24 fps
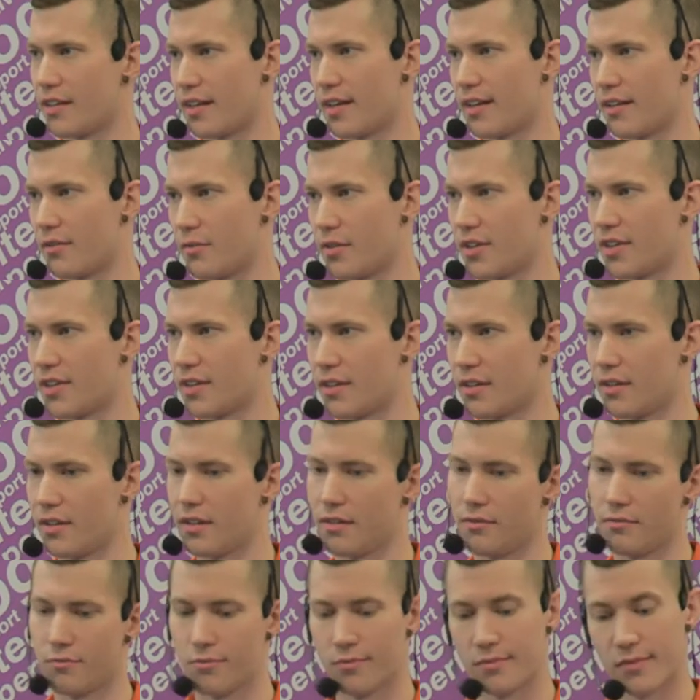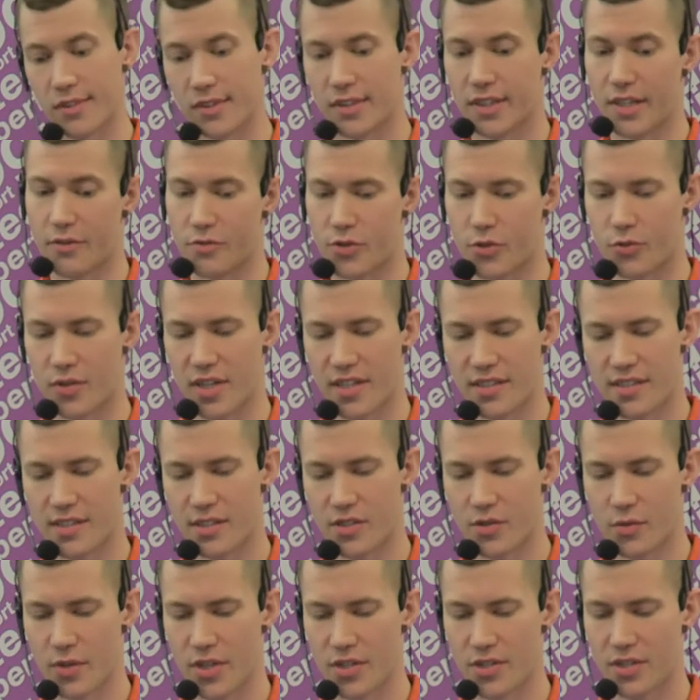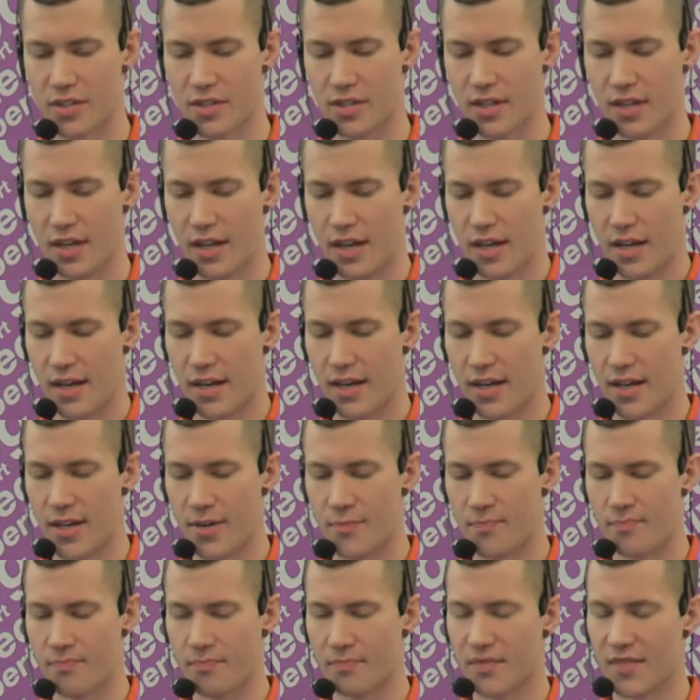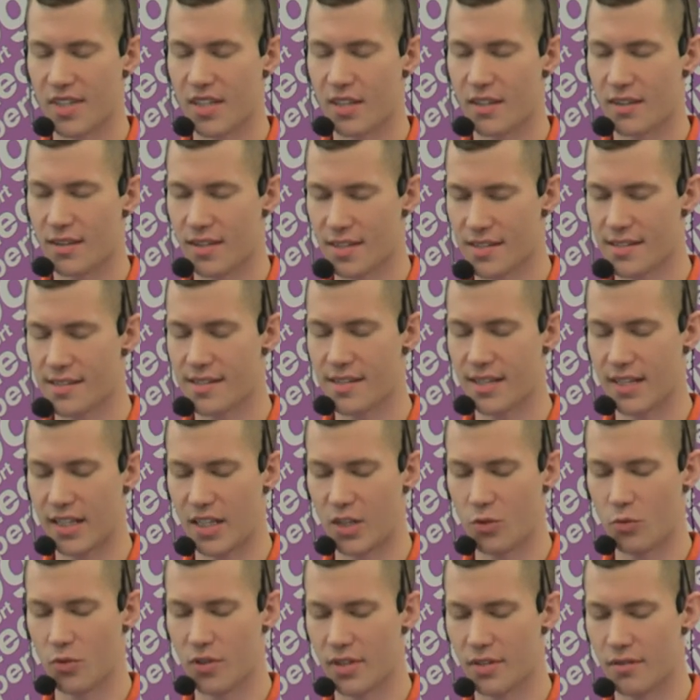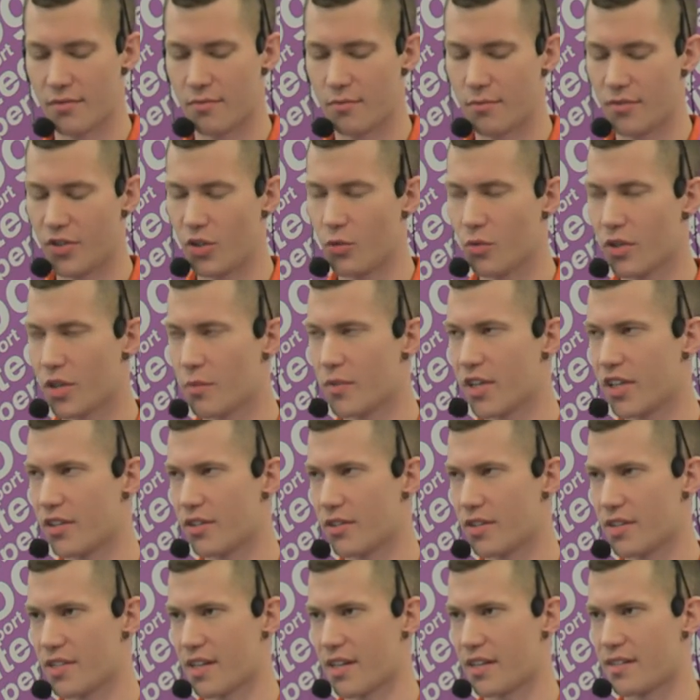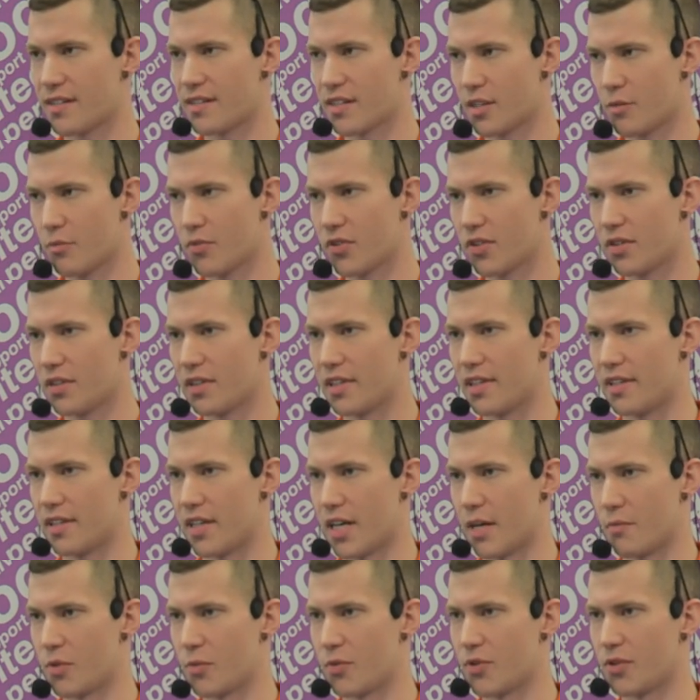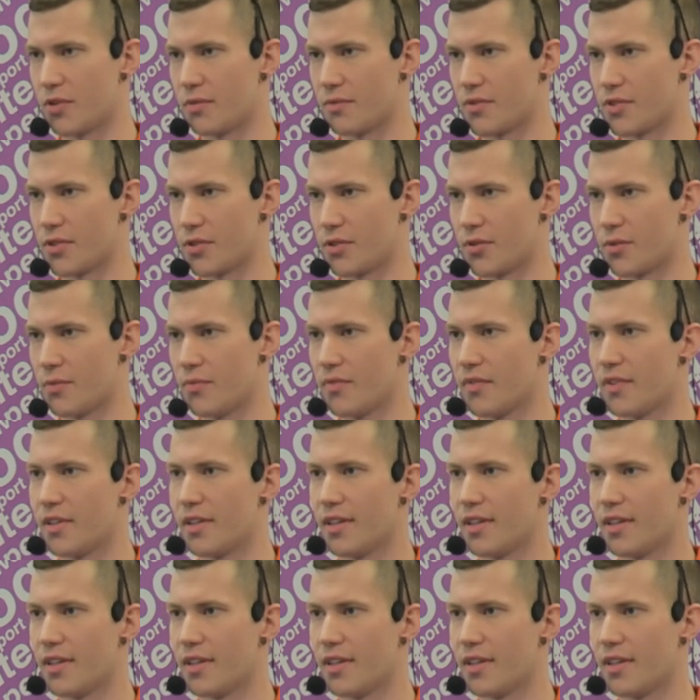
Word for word: Again, with the left to right situation, um, this is the key one. You want to make your design simple and adaptable. So.